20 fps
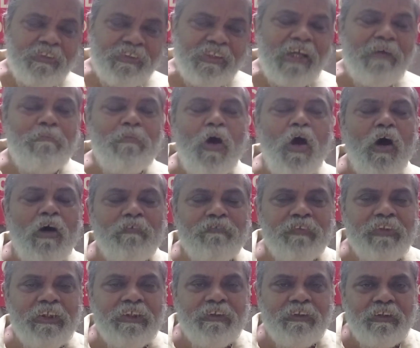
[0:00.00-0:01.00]
some
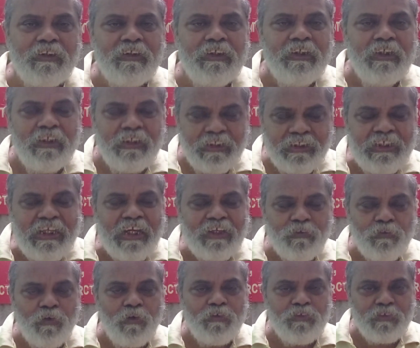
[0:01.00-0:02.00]
of these
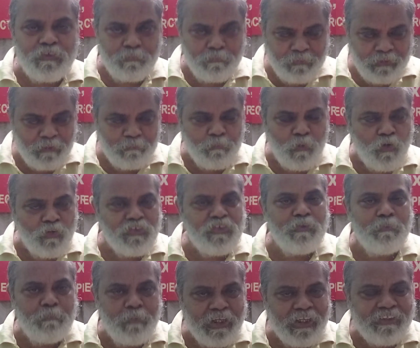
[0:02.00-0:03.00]
electrons, the
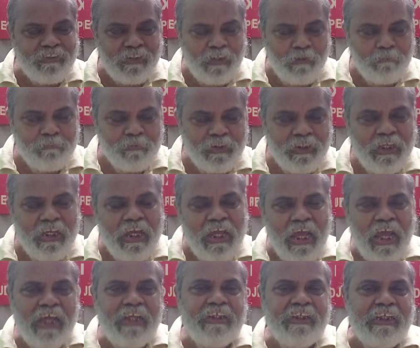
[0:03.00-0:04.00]
bonds breaks up
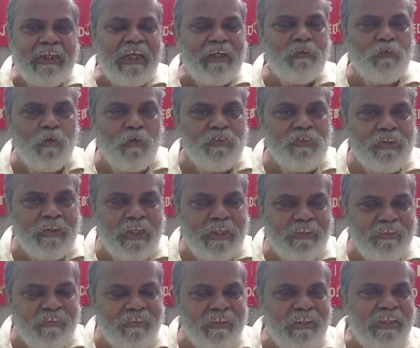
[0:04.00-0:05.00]
and electrons
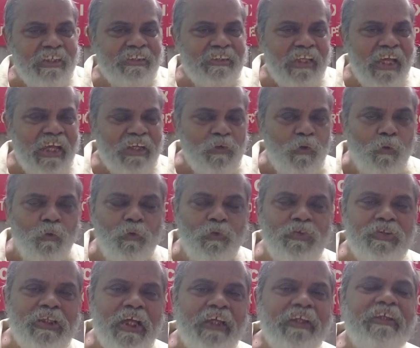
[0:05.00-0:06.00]
gets released and
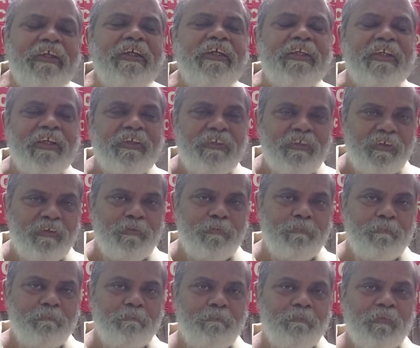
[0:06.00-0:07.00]
holes are created.
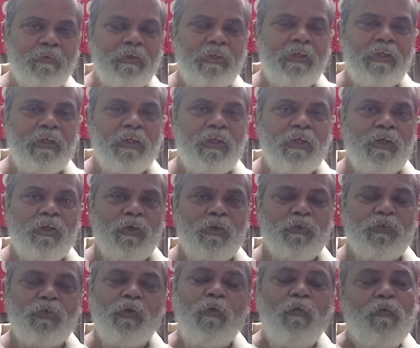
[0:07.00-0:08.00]

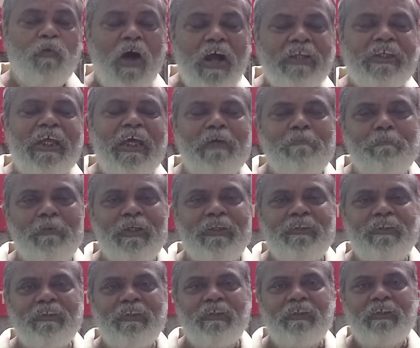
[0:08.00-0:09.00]
So what
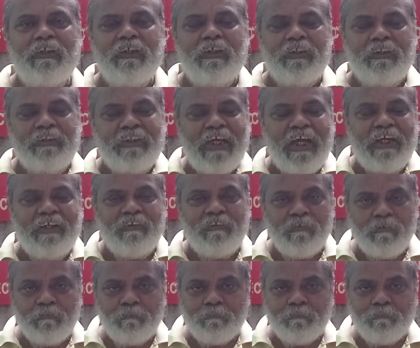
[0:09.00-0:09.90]
happens that